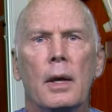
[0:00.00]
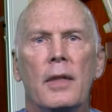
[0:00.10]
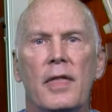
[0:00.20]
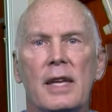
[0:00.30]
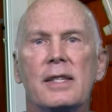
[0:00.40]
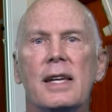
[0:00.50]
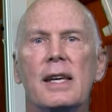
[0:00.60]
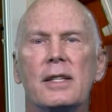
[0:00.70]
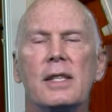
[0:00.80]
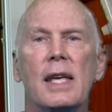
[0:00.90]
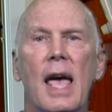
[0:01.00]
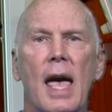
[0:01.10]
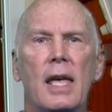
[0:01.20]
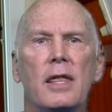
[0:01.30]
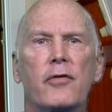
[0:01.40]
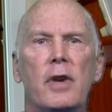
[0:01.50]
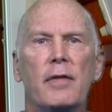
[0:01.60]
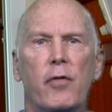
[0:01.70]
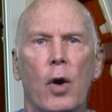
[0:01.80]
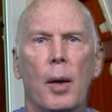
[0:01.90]
This is the A3
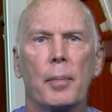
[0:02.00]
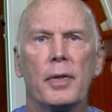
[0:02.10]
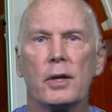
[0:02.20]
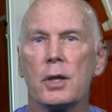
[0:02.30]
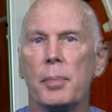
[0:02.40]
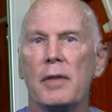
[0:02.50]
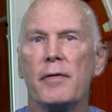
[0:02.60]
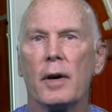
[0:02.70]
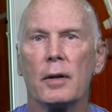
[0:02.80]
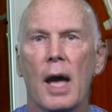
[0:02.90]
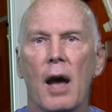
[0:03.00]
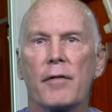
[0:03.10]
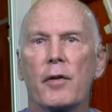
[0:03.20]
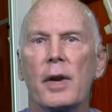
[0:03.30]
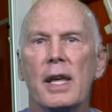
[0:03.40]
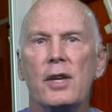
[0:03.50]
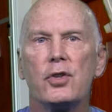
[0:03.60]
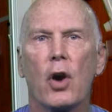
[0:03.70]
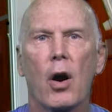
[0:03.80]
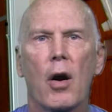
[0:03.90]
form that should be filled out for each
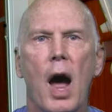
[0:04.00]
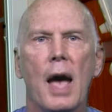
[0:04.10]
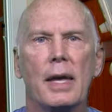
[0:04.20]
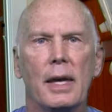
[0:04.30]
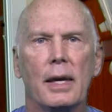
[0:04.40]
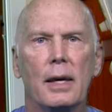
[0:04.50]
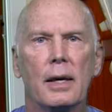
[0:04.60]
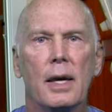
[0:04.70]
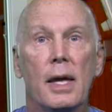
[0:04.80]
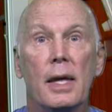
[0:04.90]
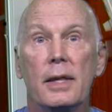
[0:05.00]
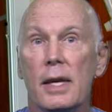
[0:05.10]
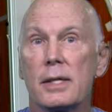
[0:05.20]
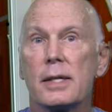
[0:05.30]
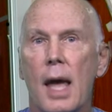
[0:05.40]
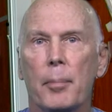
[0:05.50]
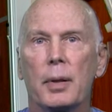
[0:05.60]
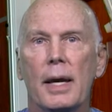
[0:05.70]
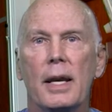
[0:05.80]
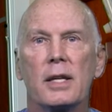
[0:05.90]
RIE. This
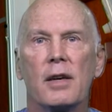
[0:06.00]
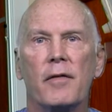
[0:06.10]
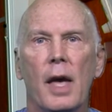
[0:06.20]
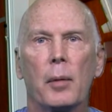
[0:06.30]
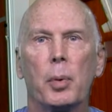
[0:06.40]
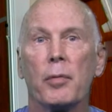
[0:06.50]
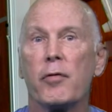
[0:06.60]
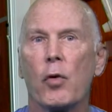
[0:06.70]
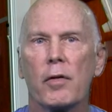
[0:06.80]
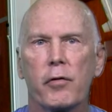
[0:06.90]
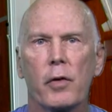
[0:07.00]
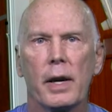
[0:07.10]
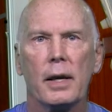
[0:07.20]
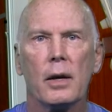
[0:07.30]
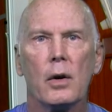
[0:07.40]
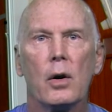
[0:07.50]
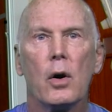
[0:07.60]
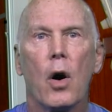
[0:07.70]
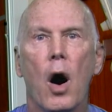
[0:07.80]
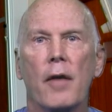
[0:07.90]
template is available for free
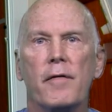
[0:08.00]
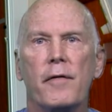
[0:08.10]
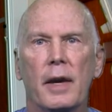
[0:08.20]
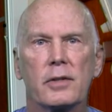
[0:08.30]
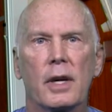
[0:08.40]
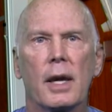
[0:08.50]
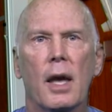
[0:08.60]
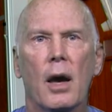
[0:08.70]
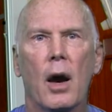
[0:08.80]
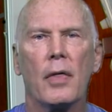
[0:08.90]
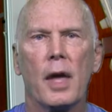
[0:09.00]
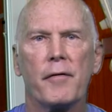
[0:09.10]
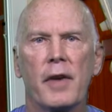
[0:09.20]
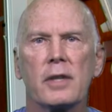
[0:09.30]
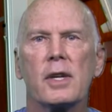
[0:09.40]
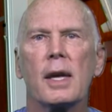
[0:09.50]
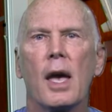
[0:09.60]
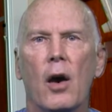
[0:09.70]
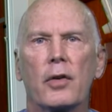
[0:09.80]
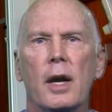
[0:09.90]
on the Fixing
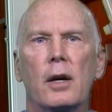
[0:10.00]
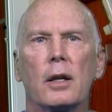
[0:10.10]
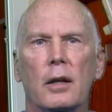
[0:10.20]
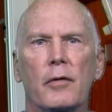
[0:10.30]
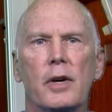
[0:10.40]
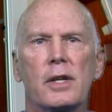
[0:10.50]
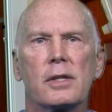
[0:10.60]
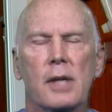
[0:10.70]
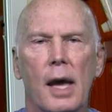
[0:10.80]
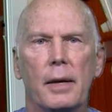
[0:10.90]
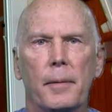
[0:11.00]
Healthcare Delivery site.